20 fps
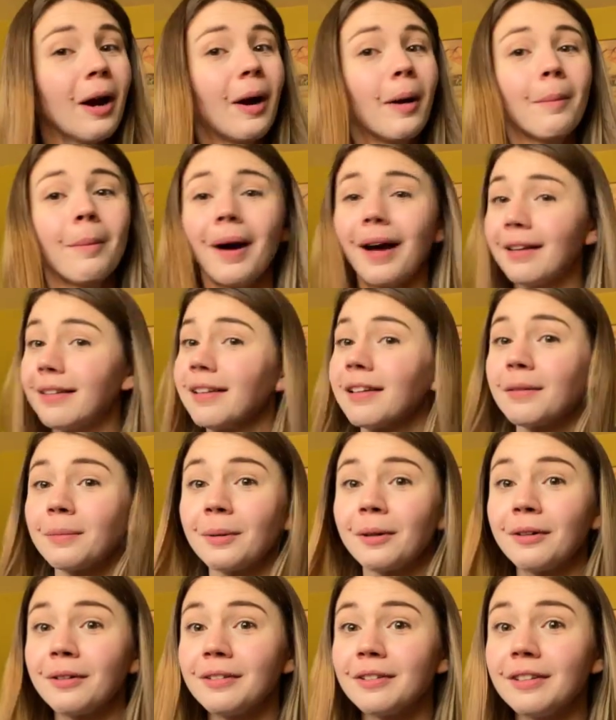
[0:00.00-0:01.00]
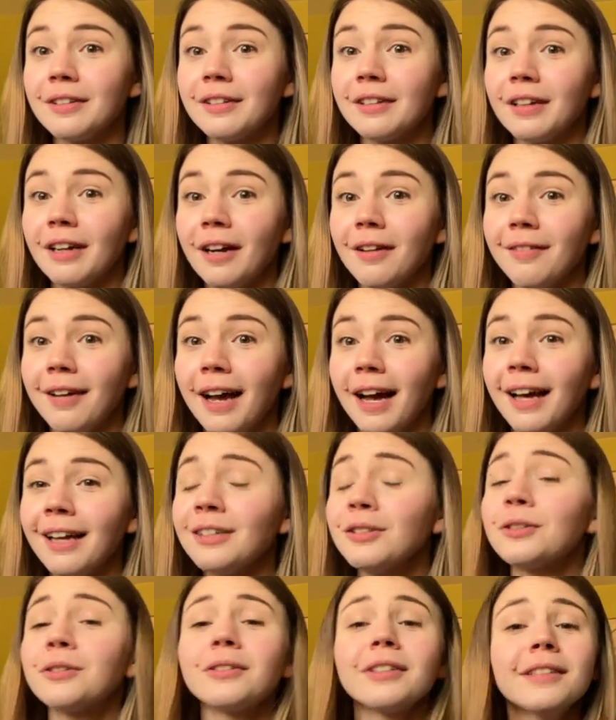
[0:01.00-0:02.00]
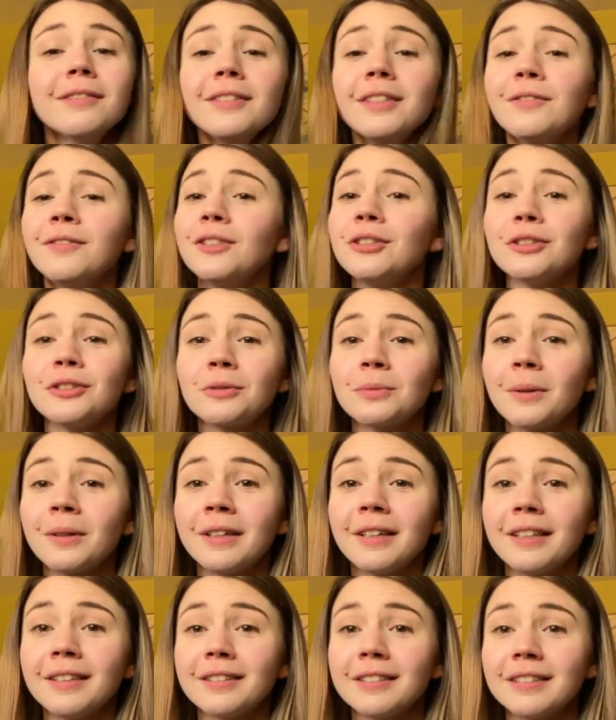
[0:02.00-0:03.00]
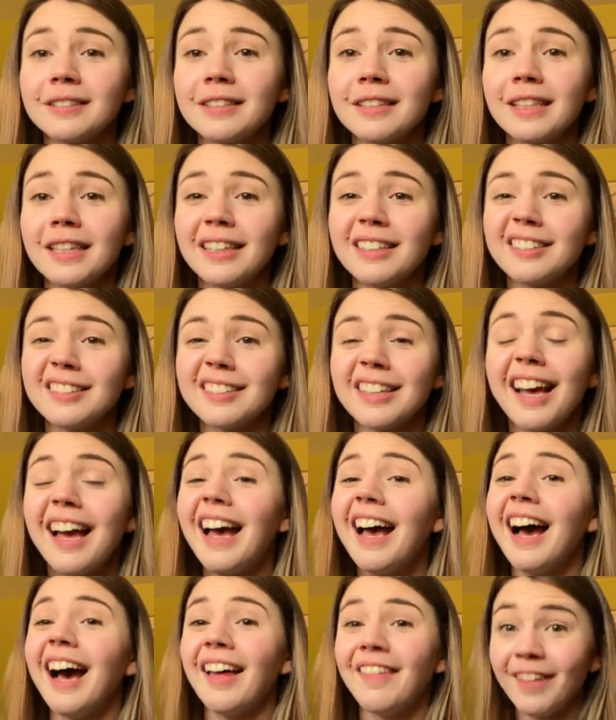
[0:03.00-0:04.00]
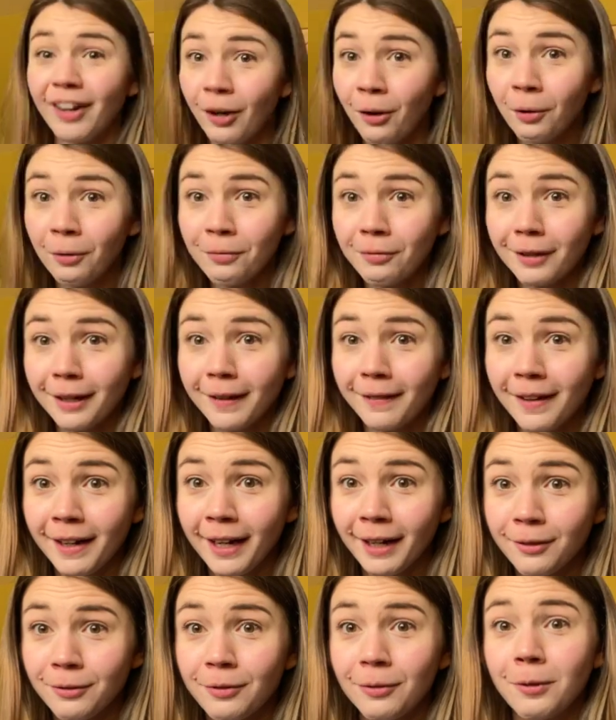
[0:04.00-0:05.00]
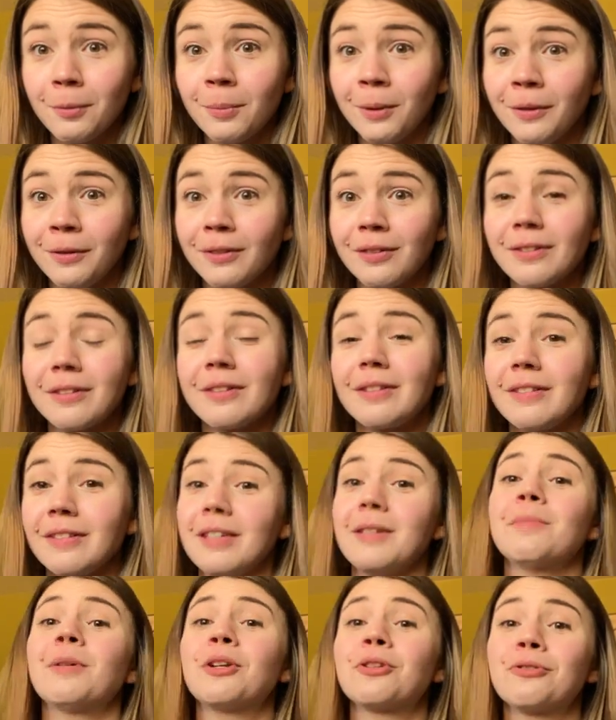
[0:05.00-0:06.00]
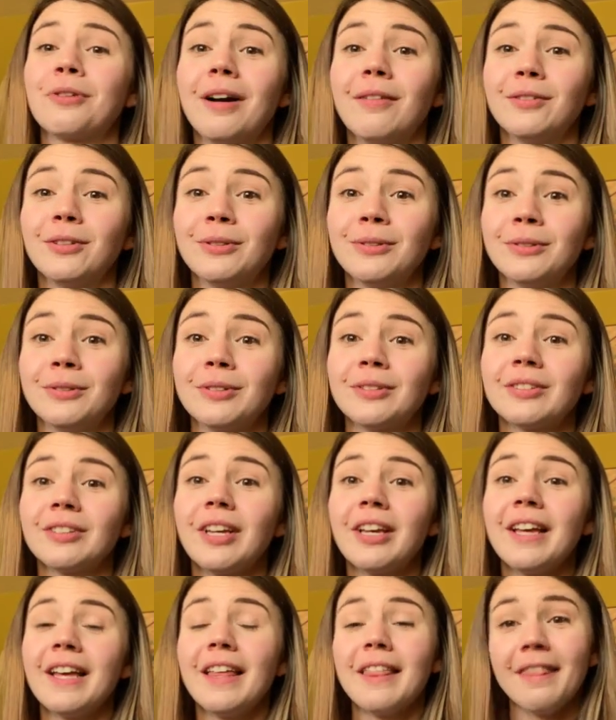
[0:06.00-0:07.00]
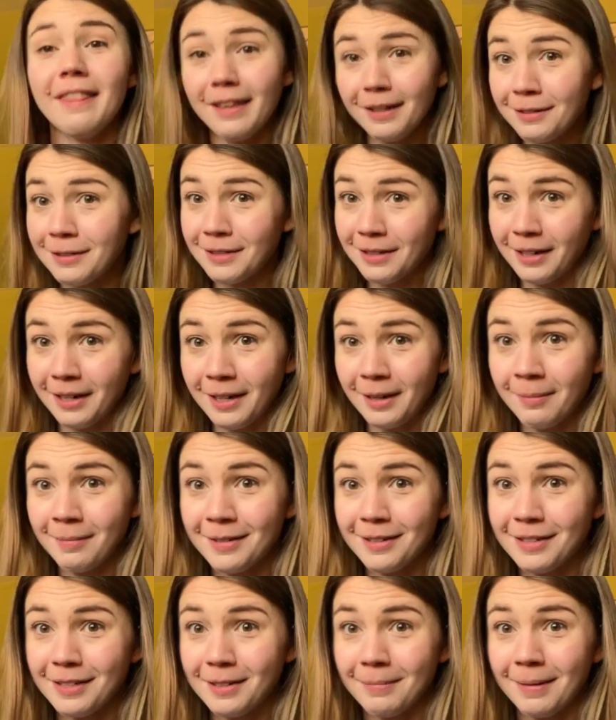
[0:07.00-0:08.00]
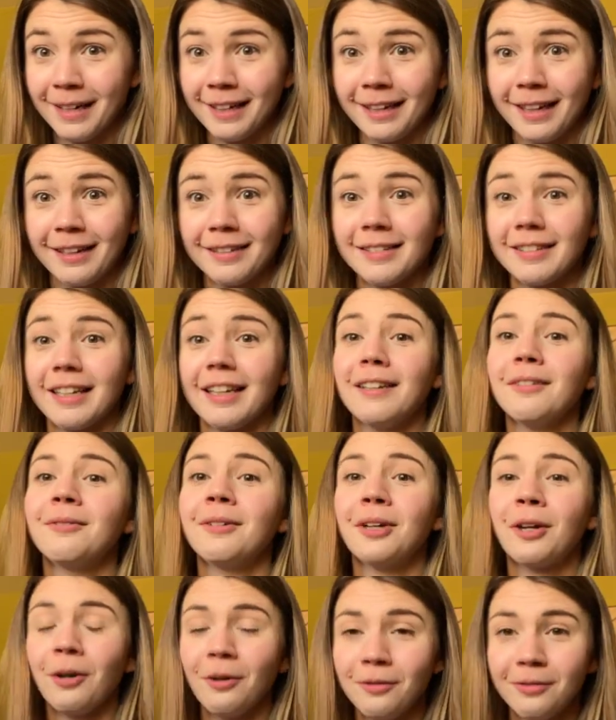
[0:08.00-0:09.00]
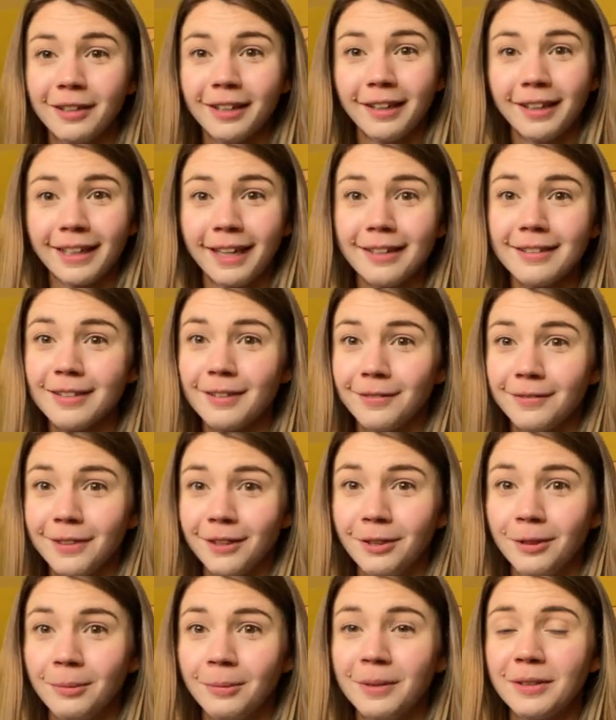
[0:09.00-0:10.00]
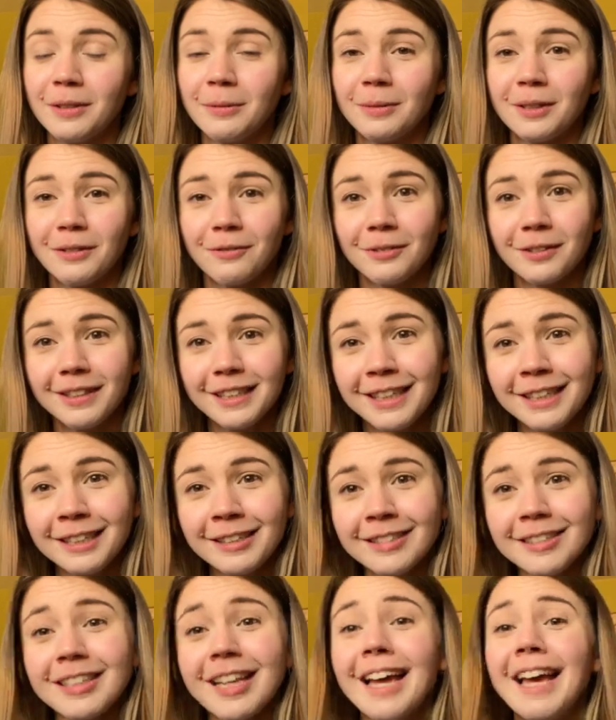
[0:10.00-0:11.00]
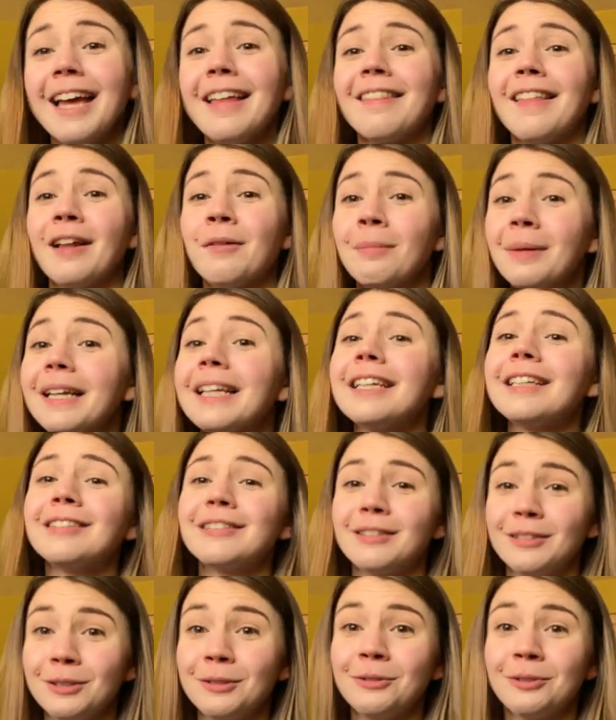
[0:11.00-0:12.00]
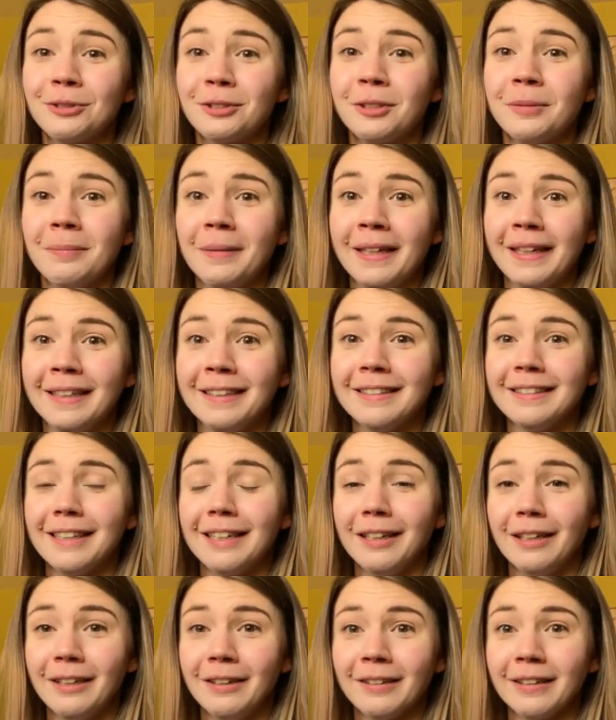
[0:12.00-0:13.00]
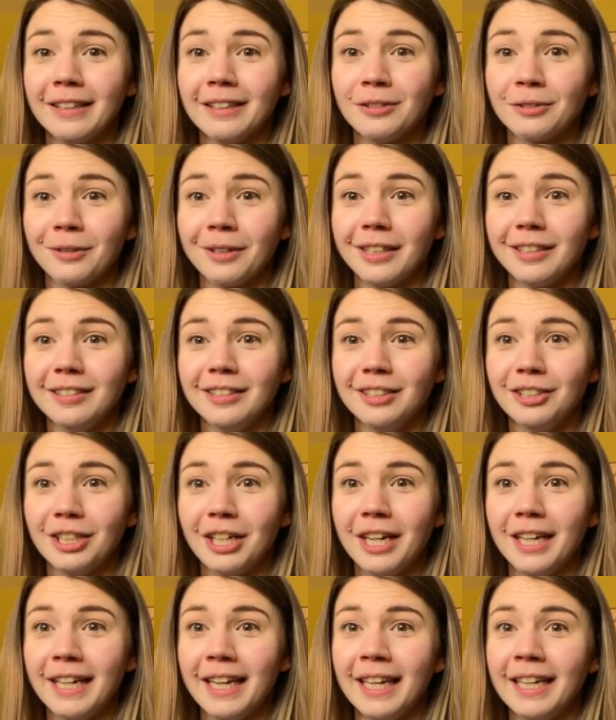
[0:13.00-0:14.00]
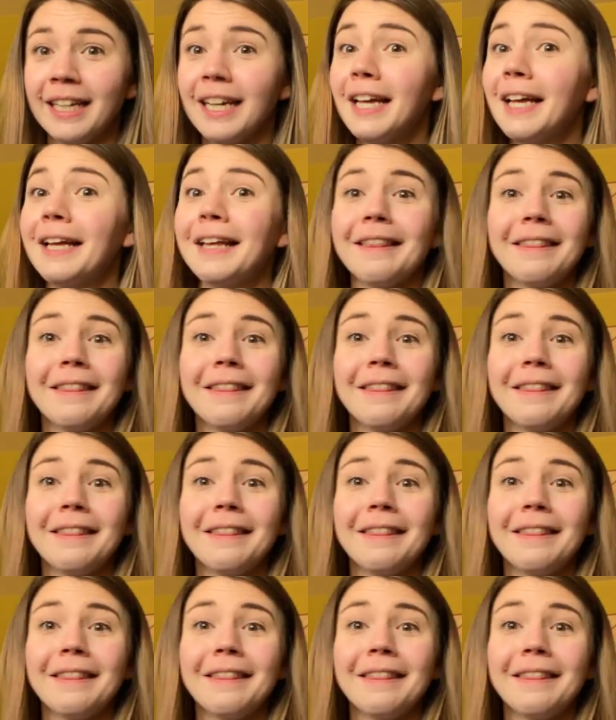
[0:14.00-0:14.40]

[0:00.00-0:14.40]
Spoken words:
past experiences that I've had, or even if you just want to listen to this and then hopefully in the next few months see my travels, this time to Madagascar, when hopefully I get to film some different things, then please do join me along this crazy journey.